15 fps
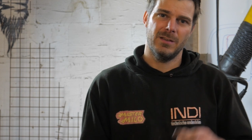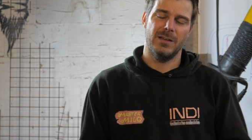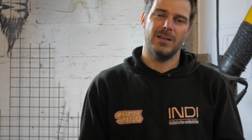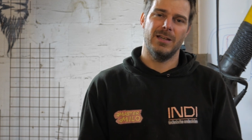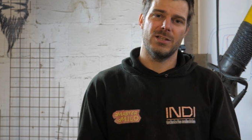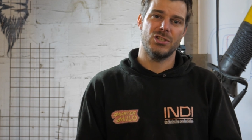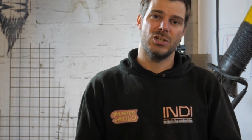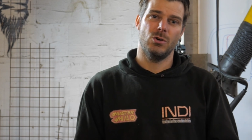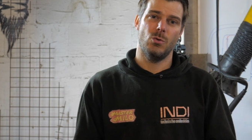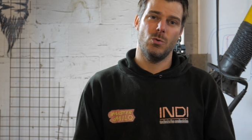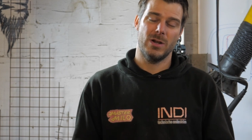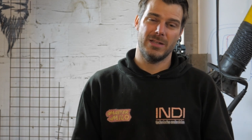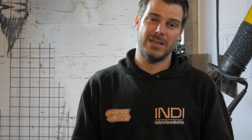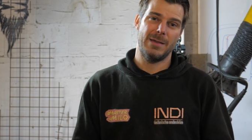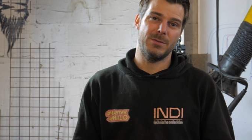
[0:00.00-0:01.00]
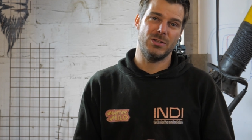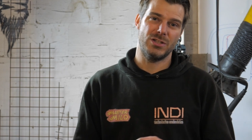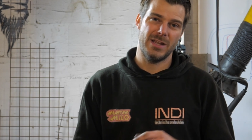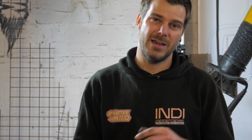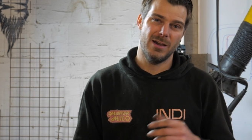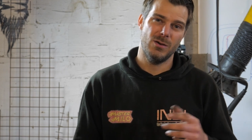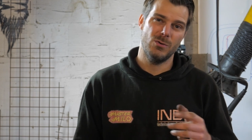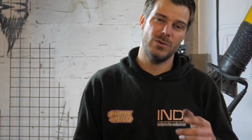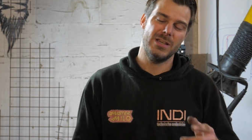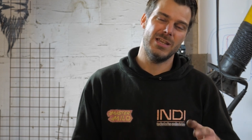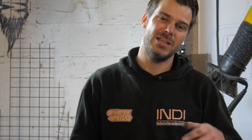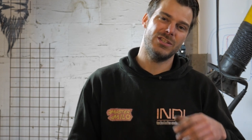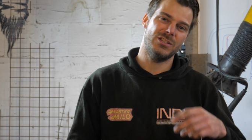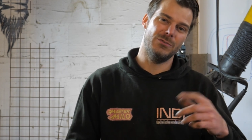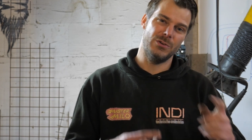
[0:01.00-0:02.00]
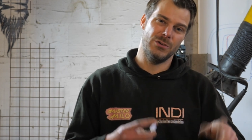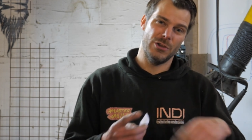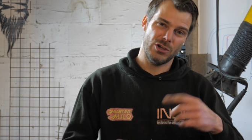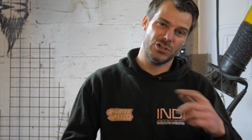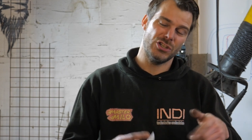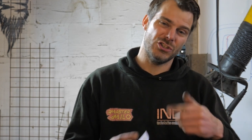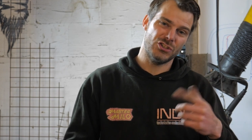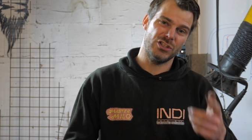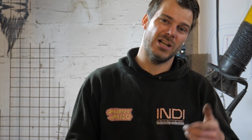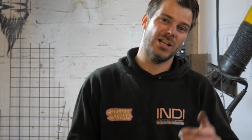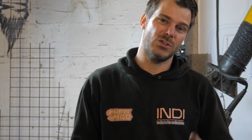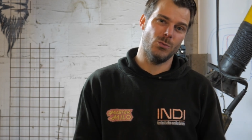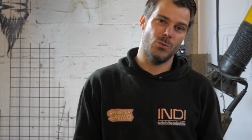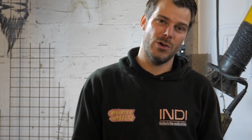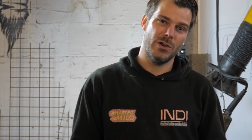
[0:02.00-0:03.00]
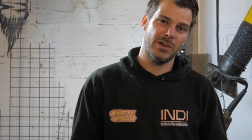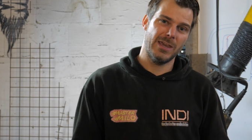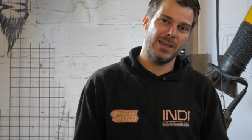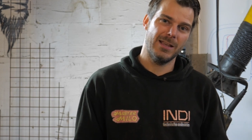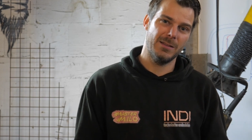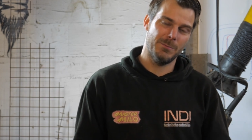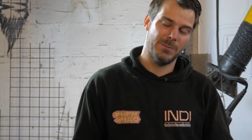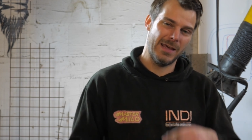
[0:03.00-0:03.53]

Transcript: uh, so what happens now is the reduction starts working,